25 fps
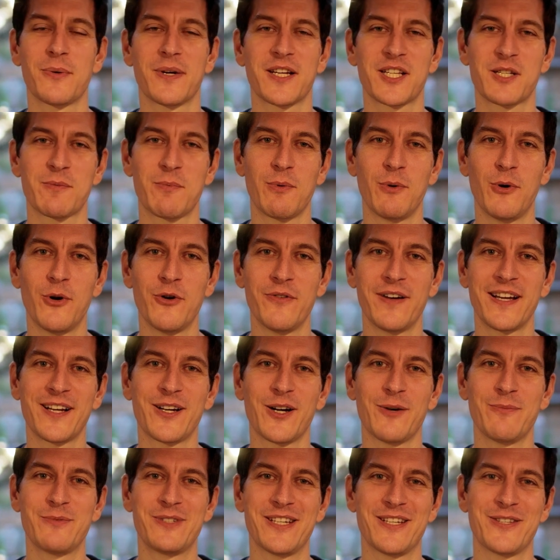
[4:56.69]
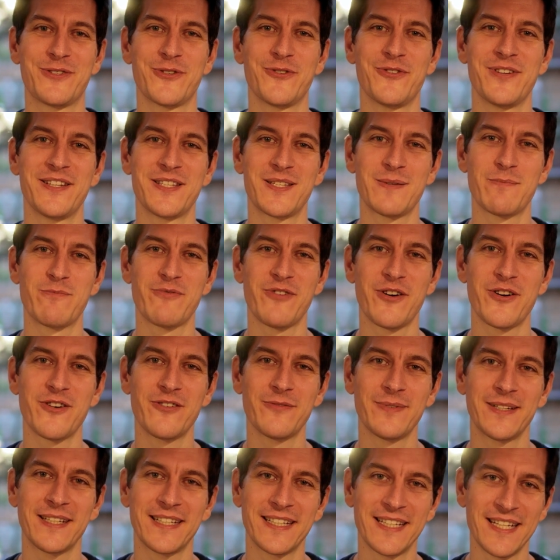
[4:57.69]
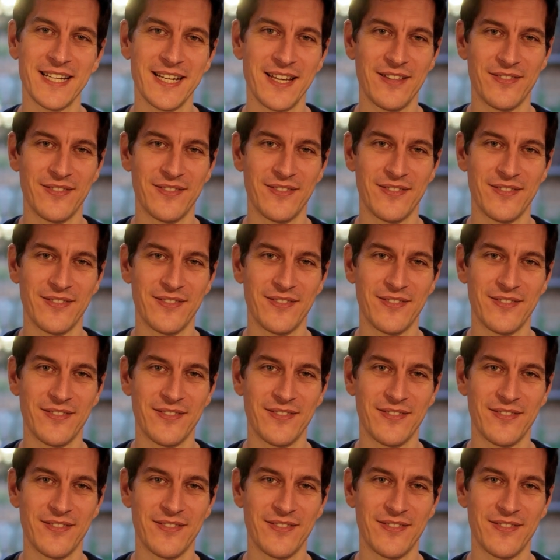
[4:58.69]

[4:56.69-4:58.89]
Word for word: exploring object oriented programming,